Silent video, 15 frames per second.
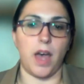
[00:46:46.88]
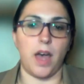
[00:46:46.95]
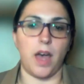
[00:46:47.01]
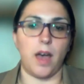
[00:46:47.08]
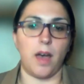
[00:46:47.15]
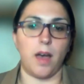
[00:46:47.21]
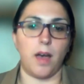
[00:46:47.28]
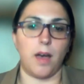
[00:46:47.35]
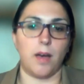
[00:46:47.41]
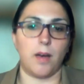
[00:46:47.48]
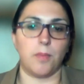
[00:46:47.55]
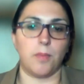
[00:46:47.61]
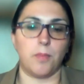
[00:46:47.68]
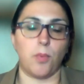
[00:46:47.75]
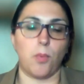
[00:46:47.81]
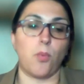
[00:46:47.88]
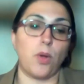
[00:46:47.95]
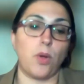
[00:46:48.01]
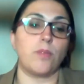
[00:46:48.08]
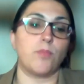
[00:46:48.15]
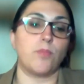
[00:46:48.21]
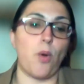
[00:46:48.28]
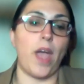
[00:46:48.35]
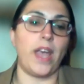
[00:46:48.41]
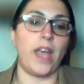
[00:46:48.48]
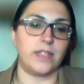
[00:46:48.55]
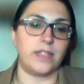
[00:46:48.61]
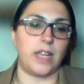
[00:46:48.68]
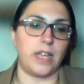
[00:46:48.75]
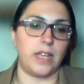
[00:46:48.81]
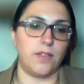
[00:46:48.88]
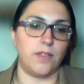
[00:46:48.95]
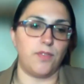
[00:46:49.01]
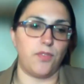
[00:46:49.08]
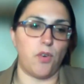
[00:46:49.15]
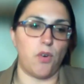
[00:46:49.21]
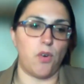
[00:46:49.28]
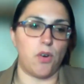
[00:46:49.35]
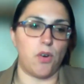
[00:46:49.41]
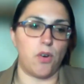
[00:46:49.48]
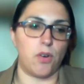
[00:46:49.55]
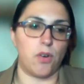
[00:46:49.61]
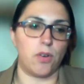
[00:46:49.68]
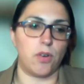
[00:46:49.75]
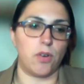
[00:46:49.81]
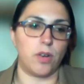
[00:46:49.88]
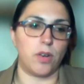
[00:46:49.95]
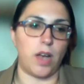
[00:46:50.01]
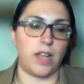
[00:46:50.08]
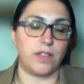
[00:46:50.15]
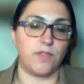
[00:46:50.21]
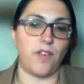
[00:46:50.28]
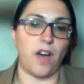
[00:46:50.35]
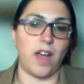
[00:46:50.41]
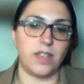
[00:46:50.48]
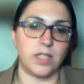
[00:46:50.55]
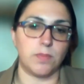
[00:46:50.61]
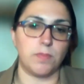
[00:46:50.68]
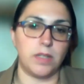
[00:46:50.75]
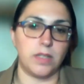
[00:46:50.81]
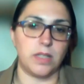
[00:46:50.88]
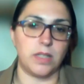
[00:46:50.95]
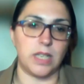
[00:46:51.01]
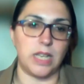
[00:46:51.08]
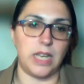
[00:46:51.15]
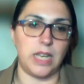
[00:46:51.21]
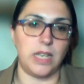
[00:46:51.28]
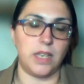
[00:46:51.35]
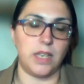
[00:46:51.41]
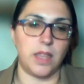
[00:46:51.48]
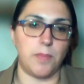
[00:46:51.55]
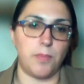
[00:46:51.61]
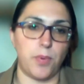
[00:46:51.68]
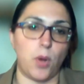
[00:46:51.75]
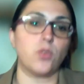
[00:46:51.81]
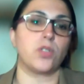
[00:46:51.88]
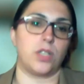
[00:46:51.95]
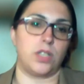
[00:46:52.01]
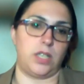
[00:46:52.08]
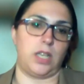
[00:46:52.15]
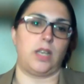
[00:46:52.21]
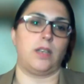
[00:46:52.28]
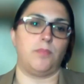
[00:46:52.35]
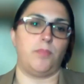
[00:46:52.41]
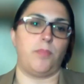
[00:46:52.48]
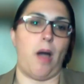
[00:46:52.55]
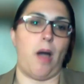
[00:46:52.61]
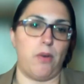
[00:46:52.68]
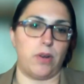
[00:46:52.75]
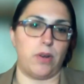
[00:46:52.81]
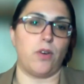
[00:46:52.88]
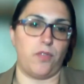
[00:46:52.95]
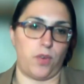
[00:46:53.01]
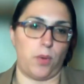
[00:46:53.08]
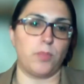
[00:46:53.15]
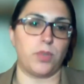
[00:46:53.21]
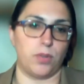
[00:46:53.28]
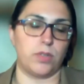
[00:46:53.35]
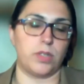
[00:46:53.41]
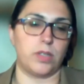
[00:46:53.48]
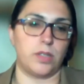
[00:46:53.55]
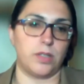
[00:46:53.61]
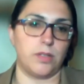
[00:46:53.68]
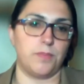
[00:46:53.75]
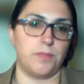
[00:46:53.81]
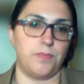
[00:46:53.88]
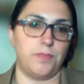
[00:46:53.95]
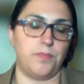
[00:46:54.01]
uh, we're waiting for advancements in the processing power of computers.